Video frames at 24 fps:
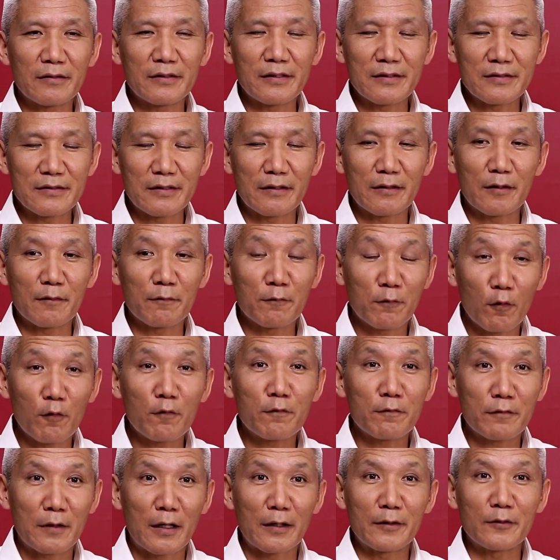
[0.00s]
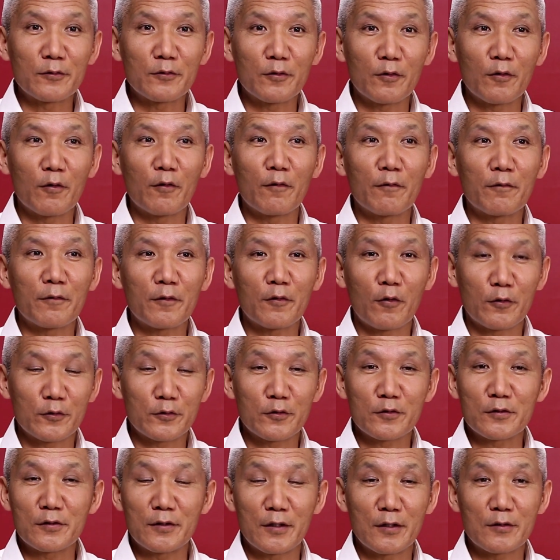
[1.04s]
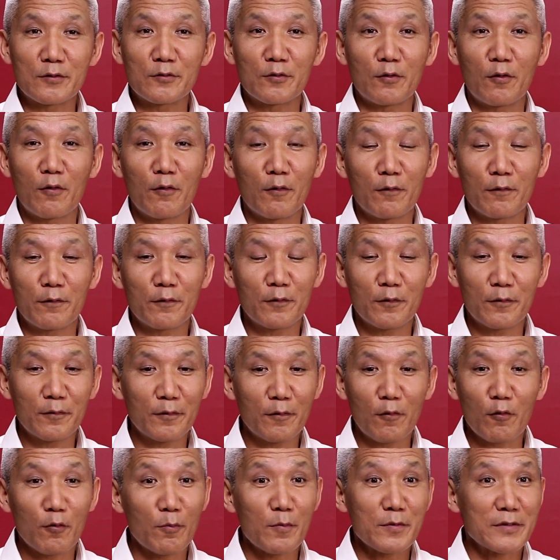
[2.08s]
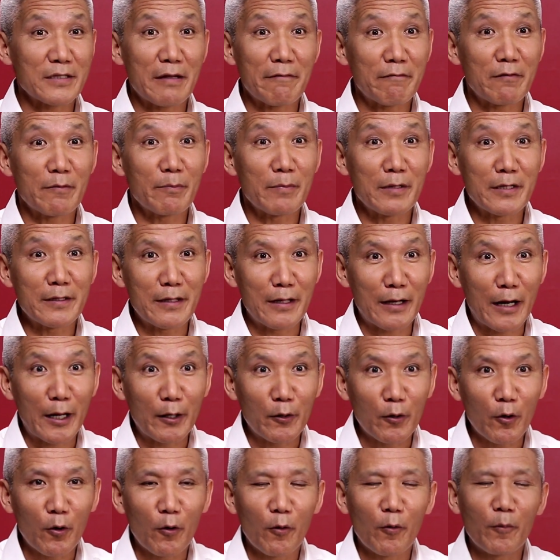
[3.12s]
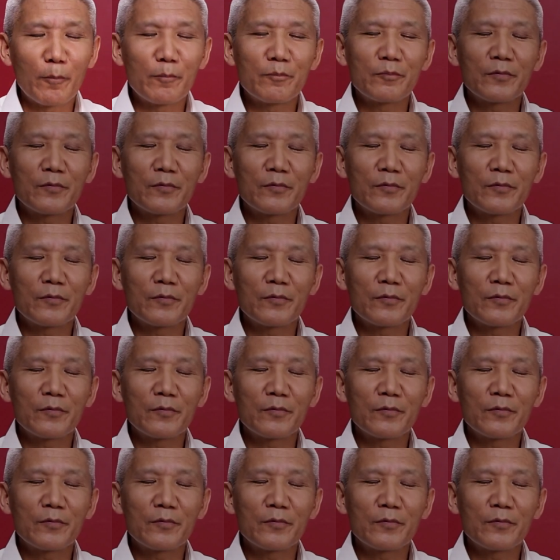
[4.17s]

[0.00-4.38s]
is at the forefront of consciousness of almost everybody that I know.